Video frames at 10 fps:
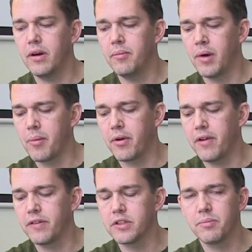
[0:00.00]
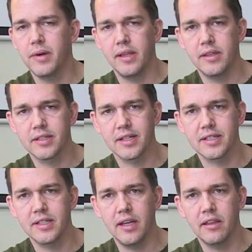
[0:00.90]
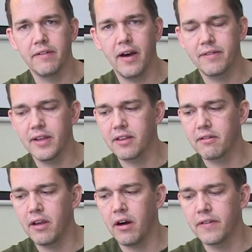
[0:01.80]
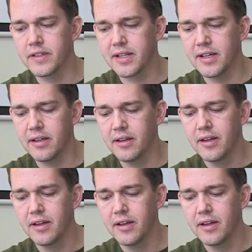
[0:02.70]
My preference being the 6D and the 5D3, obviously.